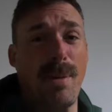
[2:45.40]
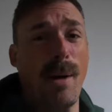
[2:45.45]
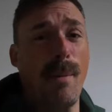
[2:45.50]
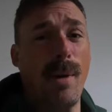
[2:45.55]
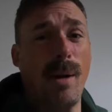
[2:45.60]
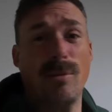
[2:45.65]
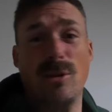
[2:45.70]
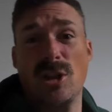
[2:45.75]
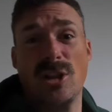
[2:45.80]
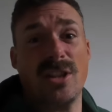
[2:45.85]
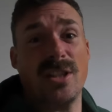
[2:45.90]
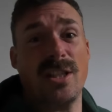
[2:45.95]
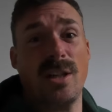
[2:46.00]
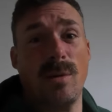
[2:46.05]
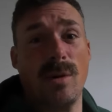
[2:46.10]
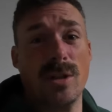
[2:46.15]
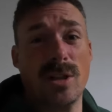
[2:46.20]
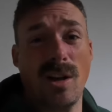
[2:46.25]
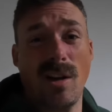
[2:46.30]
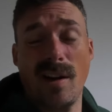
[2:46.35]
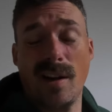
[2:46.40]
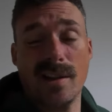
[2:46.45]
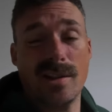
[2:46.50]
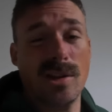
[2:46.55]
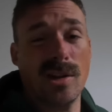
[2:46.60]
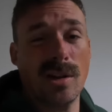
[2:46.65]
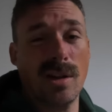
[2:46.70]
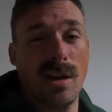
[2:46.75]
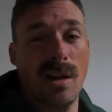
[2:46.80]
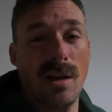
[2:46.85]
pump up just to see what it was like. It
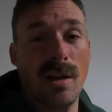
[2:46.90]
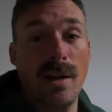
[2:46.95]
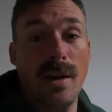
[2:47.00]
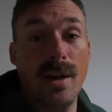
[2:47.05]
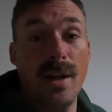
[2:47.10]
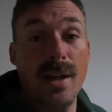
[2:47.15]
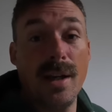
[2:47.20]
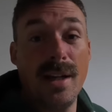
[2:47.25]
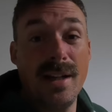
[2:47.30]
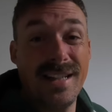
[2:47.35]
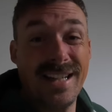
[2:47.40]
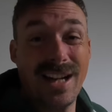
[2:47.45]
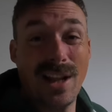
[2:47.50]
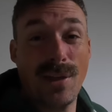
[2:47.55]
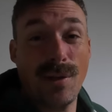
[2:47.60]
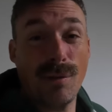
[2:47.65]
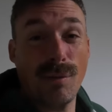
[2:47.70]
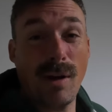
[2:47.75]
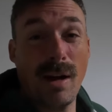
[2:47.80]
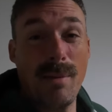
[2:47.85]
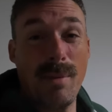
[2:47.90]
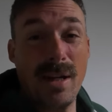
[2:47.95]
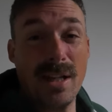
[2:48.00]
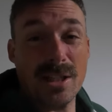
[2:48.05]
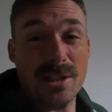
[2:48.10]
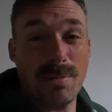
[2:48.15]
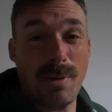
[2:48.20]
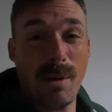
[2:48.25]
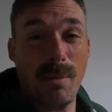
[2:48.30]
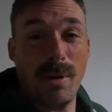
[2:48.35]
took nearly 3
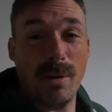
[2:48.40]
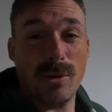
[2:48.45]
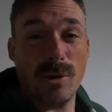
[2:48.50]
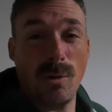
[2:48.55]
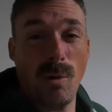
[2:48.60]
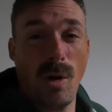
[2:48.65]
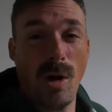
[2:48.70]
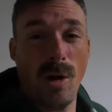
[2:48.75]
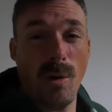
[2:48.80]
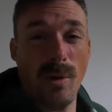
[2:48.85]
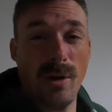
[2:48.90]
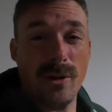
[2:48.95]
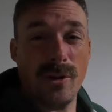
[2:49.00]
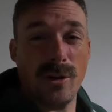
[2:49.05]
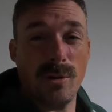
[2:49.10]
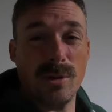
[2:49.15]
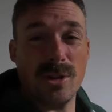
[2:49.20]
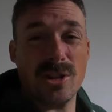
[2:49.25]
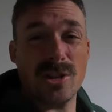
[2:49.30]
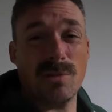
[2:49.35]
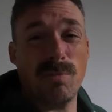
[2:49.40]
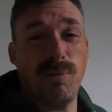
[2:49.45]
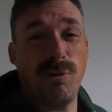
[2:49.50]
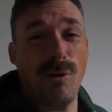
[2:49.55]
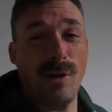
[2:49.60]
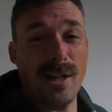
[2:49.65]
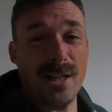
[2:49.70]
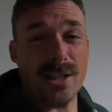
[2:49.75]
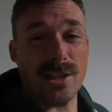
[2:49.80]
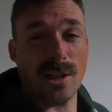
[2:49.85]
minutes to pump up to what I wanted to, which is
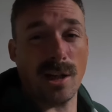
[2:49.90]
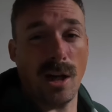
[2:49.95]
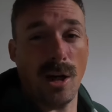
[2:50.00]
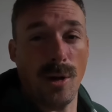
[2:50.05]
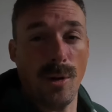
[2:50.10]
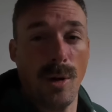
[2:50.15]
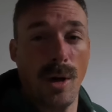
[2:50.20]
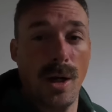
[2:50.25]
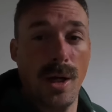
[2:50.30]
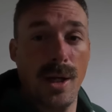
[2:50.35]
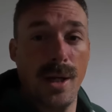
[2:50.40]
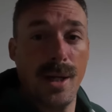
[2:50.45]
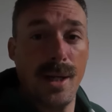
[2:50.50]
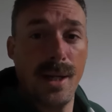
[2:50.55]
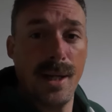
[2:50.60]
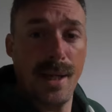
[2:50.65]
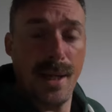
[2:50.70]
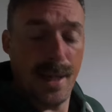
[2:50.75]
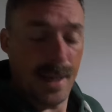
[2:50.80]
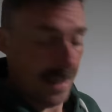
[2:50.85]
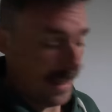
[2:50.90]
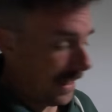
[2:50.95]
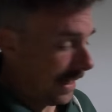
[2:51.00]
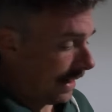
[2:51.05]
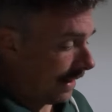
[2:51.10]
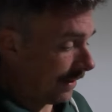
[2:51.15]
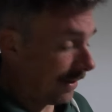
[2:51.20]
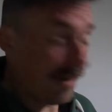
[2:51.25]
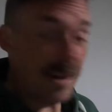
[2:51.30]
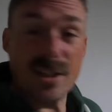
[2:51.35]
pretty slow.
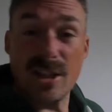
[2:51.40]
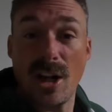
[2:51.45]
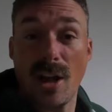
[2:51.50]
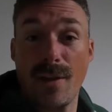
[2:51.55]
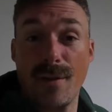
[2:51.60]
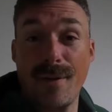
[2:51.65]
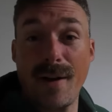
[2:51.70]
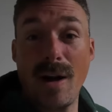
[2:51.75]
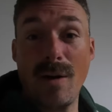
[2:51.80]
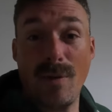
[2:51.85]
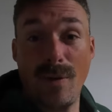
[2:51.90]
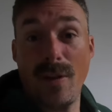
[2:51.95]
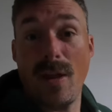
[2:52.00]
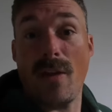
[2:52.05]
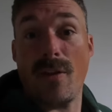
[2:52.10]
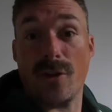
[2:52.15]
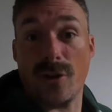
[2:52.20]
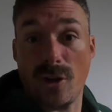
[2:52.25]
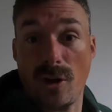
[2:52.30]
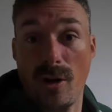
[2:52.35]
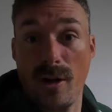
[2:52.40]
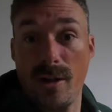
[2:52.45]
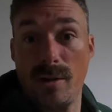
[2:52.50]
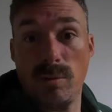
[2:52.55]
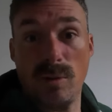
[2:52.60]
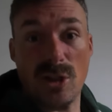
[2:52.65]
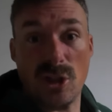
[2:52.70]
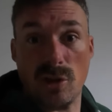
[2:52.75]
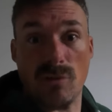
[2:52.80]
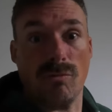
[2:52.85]
There is another valve on the other side,
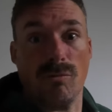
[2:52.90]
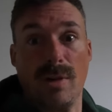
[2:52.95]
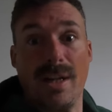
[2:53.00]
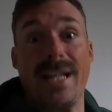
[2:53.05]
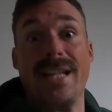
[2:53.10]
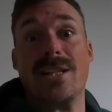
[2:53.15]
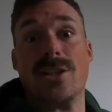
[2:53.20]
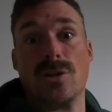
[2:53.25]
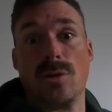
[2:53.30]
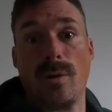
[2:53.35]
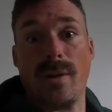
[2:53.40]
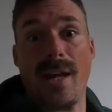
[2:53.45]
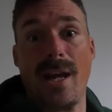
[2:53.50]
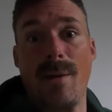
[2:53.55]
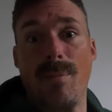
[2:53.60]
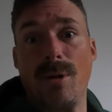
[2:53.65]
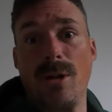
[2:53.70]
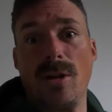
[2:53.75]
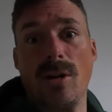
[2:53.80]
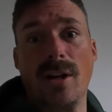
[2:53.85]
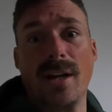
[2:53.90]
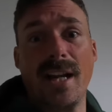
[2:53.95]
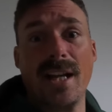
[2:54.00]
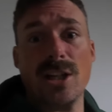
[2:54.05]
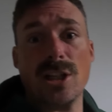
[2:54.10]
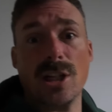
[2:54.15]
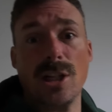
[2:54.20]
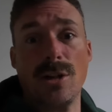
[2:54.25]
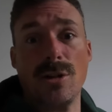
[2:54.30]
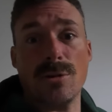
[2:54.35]
which releases all the air, but I could
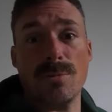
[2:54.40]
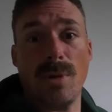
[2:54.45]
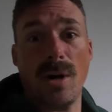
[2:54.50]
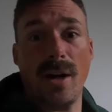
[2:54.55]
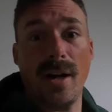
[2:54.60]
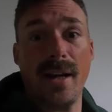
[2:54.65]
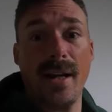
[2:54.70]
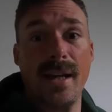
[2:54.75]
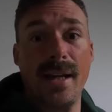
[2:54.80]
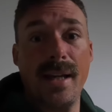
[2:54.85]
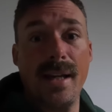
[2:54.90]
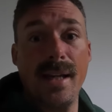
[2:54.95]
actually use my